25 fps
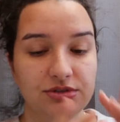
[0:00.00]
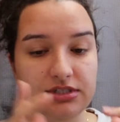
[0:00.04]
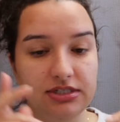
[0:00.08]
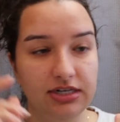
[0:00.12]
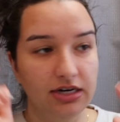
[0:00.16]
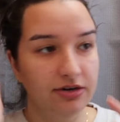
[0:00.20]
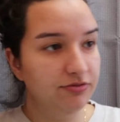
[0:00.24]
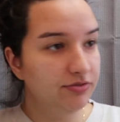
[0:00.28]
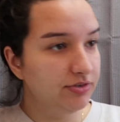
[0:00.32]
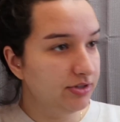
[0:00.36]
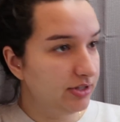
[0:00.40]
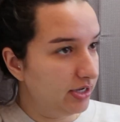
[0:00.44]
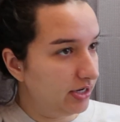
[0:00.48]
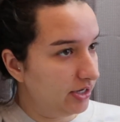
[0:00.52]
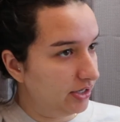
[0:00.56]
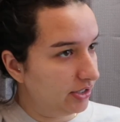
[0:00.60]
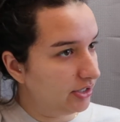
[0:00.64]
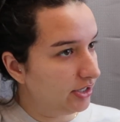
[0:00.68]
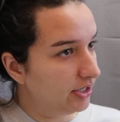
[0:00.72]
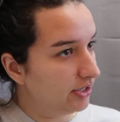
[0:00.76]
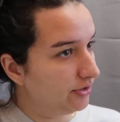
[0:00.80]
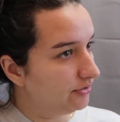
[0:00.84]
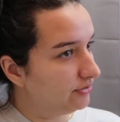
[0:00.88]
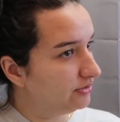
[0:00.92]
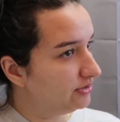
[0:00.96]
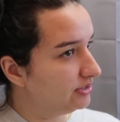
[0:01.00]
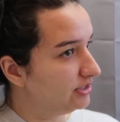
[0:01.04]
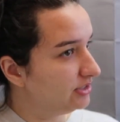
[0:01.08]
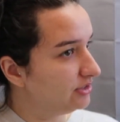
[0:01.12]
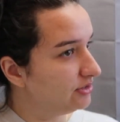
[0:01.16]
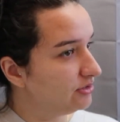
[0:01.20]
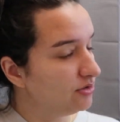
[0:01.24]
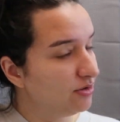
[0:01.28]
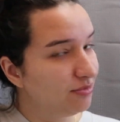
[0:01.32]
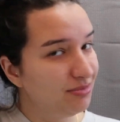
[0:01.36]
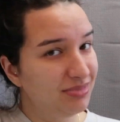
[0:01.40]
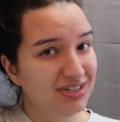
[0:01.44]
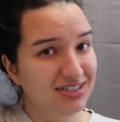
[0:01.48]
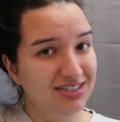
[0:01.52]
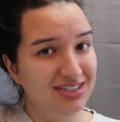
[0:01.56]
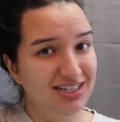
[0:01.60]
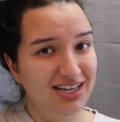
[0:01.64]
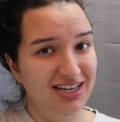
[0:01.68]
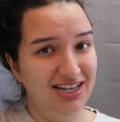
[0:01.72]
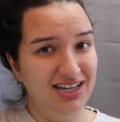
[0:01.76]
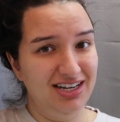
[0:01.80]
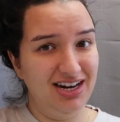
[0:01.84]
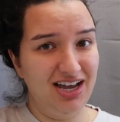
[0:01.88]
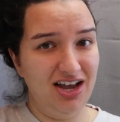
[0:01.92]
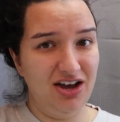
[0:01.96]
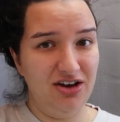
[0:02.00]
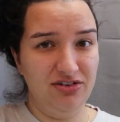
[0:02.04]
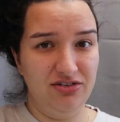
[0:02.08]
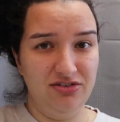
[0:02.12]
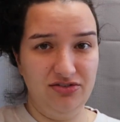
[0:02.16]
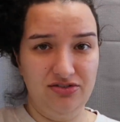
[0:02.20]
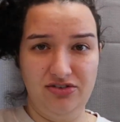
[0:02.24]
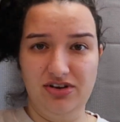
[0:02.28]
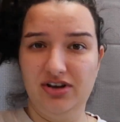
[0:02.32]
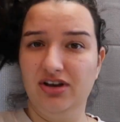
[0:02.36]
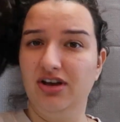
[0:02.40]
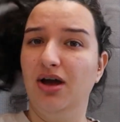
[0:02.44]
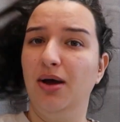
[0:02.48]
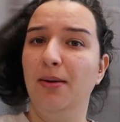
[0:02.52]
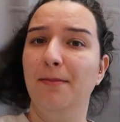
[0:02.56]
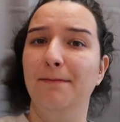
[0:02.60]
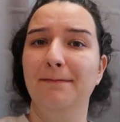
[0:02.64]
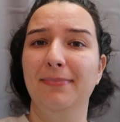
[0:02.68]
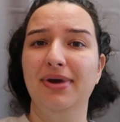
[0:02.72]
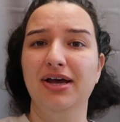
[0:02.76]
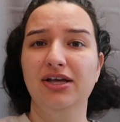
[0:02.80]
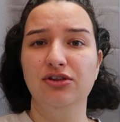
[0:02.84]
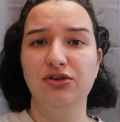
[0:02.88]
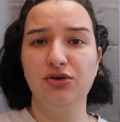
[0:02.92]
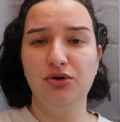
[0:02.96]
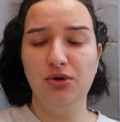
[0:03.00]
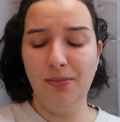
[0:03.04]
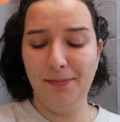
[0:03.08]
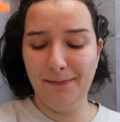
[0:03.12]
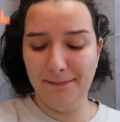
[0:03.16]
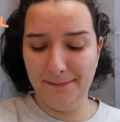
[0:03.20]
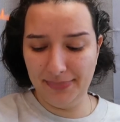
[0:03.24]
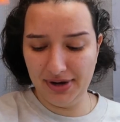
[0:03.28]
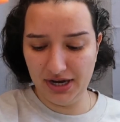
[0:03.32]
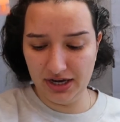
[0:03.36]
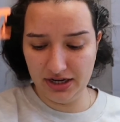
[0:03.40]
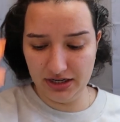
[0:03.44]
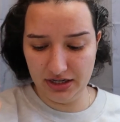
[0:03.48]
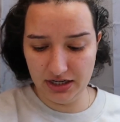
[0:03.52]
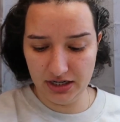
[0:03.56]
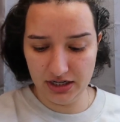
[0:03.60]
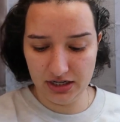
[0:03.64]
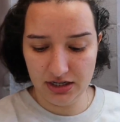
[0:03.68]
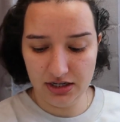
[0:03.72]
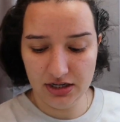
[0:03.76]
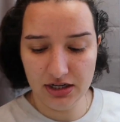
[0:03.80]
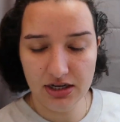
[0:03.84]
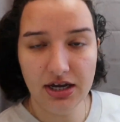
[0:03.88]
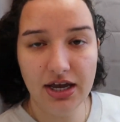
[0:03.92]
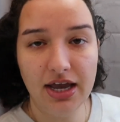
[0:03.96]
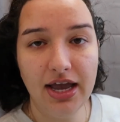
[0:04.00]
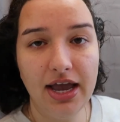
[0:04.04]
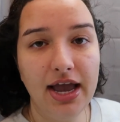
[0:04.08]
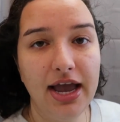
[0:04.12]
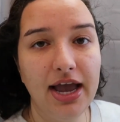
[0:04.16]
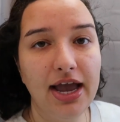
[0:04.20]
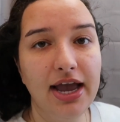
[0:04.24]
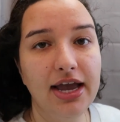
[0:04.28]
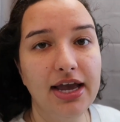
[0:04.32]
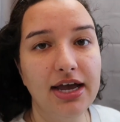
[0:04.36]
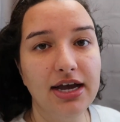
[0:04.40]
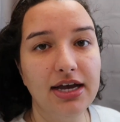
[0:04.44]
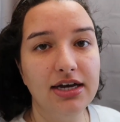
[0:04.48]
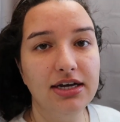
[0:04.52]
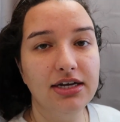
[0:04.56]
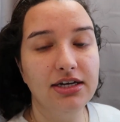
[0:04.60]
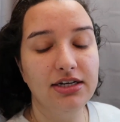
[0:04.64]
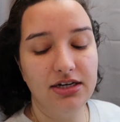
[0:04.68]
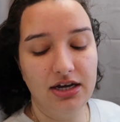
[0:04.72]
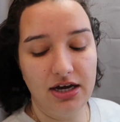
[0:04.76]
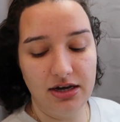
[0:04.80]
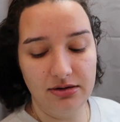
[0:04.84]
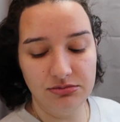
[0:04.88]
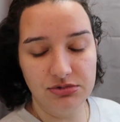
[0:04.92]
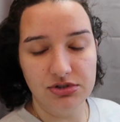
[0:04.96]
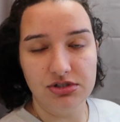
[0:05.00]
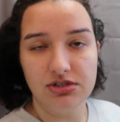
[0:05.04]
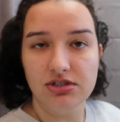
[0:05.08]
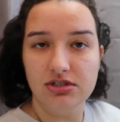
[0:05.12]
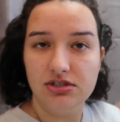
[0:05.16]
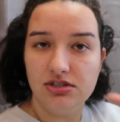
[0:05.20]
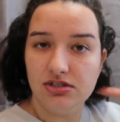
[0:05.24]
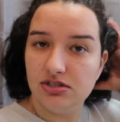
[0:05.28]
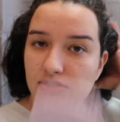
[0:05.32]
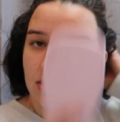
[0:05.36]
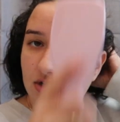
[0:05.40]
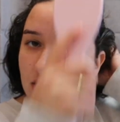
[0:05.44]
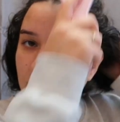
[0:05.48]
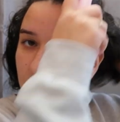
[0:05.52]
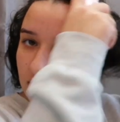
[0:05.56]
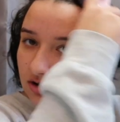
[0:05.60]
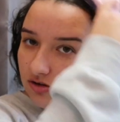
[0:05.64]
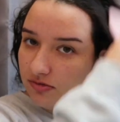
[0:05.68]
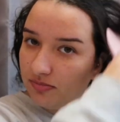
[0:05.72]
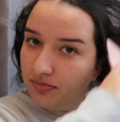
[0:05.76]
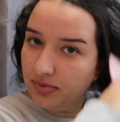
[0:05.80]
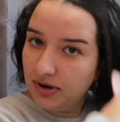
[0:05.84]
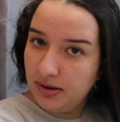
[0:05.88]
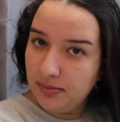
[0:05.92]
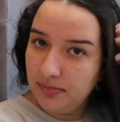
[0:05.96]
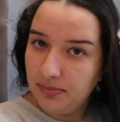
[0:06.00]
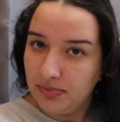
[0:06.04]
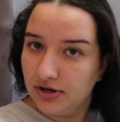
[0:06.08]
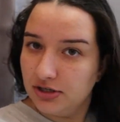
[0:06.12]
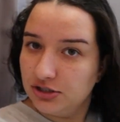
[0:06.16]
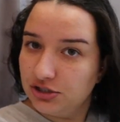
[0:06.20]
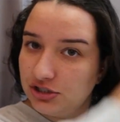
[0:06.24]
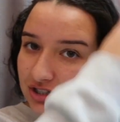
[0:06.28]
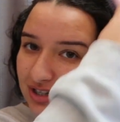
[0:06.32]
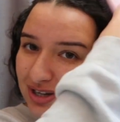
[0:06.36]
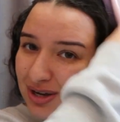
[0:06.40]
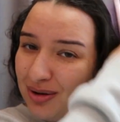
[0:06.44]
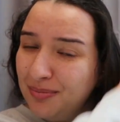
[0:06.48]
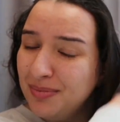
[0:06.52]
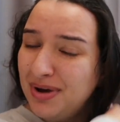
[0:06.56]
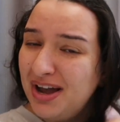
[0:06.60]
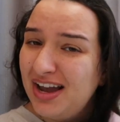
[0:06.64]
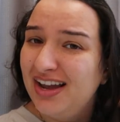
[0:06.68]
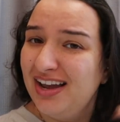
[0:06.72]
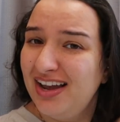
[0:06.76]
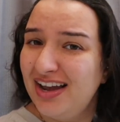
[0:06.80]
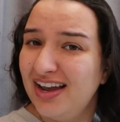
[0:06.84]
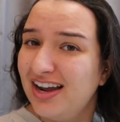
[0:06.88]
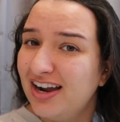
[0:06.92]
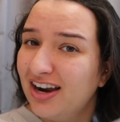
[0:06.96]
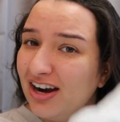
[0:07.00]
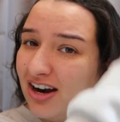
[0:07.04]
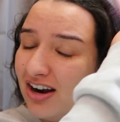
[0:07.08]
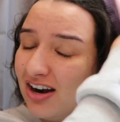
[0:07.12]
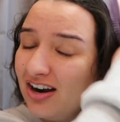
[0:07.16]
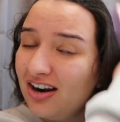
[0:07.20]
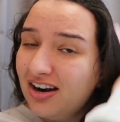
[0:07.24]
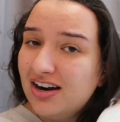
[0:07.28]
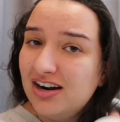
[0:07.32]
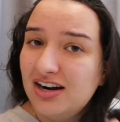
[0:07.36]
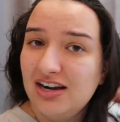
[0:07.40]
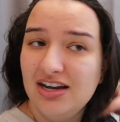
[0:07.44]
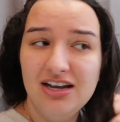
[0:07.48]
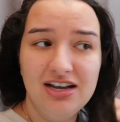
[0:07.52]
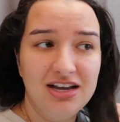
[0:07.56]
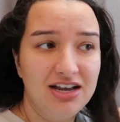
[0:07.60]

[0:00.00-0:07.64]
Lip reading: it's time for the hair care routine, so I'm gonna take it out of my little bun, and I'm just gonna start off by brushing my hair